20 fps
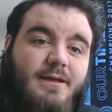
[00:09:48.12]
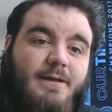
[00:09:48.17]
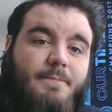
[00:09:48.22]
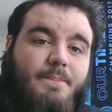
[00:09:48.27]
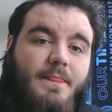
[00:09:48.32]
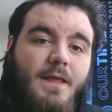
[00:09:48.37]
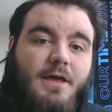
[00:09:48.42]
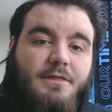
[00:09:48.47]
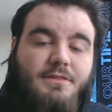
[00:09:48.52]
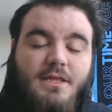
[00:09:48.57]

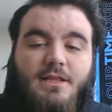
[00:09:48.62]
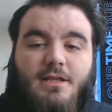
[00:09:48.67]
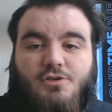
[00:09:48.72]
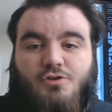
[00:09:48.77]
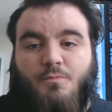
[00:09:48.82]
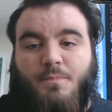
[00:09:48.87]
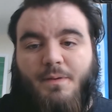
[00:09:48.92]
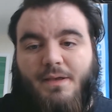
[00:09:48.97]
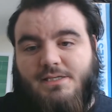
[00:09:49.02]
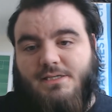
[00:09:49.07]
I think this
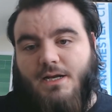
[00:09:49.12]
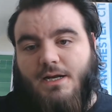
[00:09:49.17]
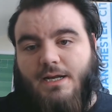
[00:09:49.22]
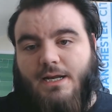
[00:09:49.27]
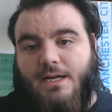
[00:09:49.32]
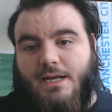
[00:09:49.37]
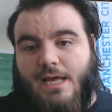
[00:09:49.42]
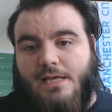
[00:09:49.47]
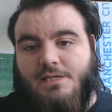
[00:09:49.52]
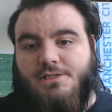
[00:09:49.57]
will be slightly
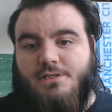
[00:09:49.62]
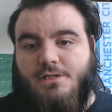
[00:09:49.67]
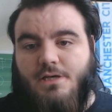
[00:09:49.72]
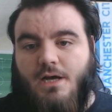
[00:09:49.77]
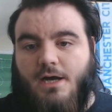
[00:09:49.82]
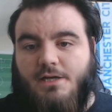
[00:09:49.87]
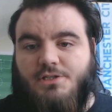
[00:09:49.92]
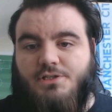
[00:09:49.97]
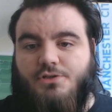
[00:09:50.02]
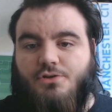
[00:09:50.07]
less
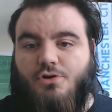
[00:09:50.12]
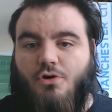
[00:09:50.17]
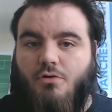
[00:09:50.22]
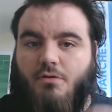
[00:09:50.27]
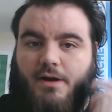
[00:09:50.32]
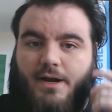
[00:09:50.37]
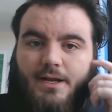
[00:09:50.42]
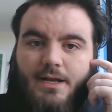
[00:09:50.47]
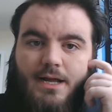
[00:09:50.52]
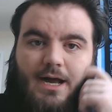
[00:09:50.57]
high scoring.